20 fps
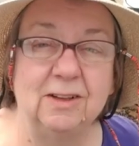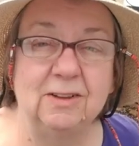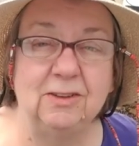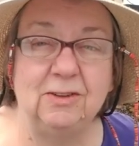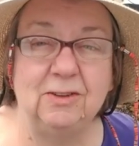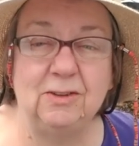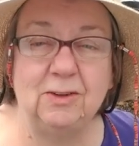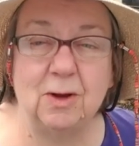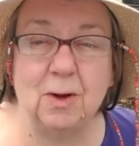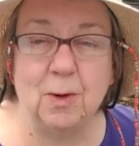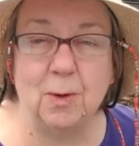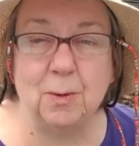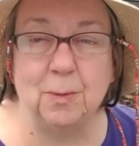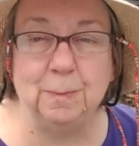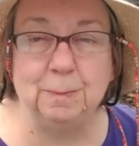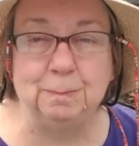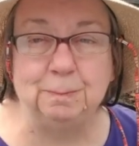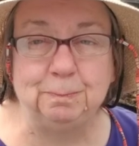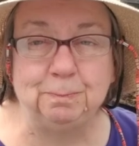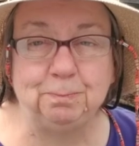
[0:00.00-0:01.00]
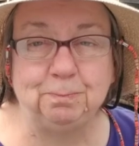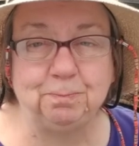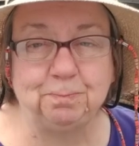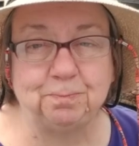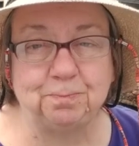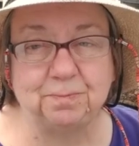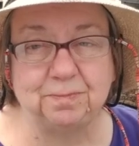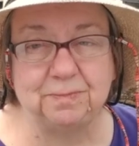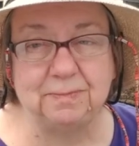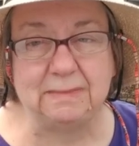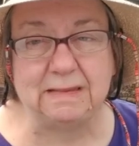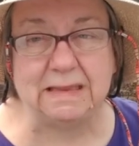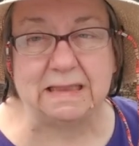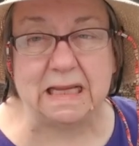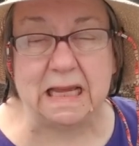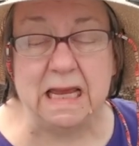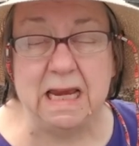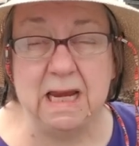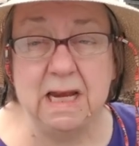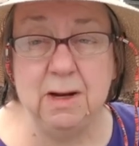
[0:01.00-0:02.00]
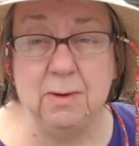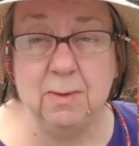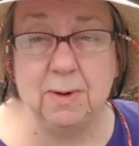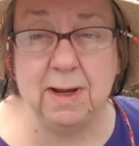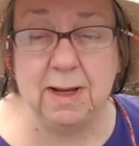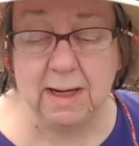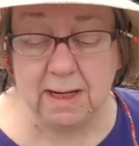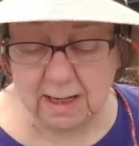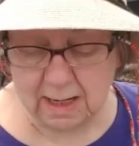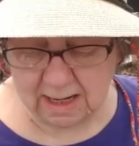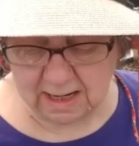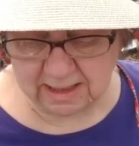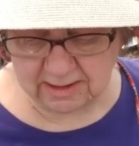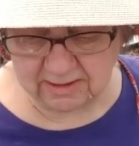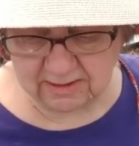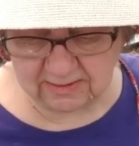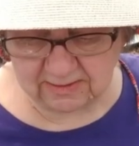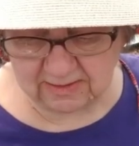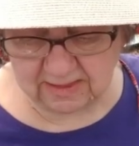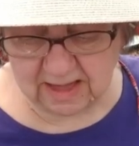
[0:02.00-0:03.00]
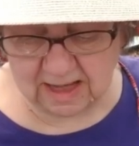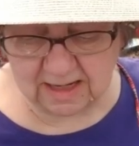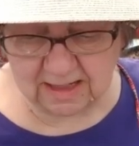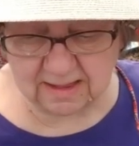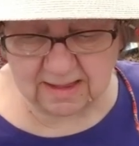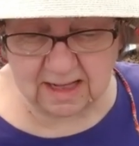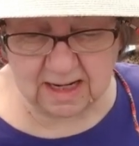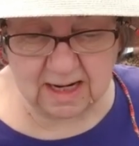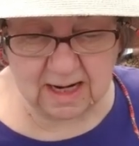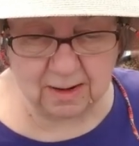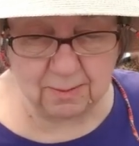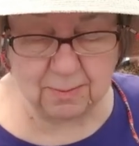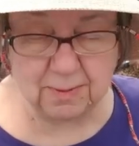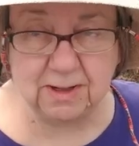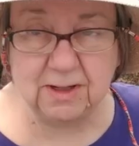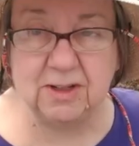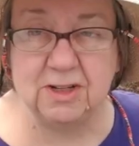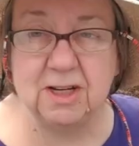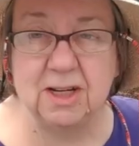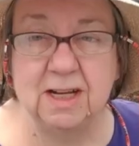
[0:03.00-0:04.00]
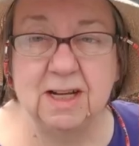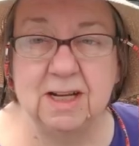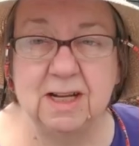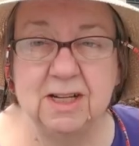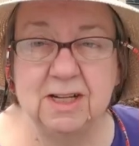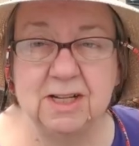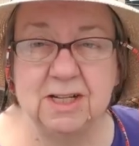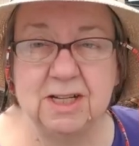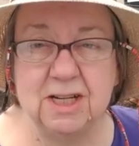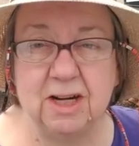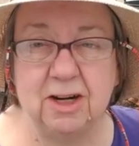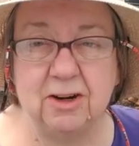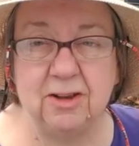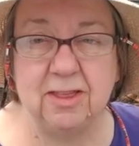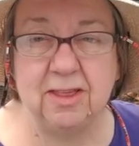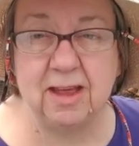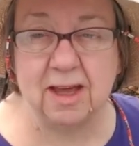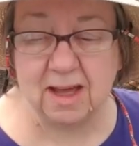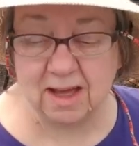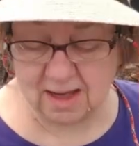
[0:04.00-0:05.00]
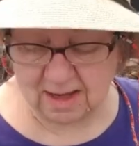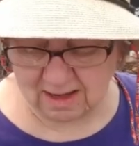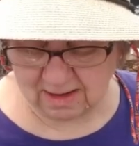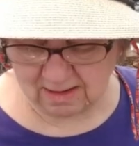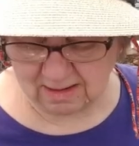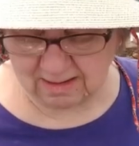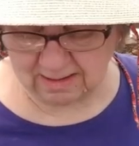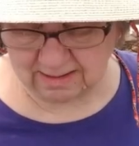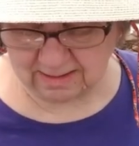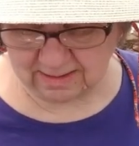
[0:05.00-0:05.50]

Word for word: So anyway, I just thought that I would share the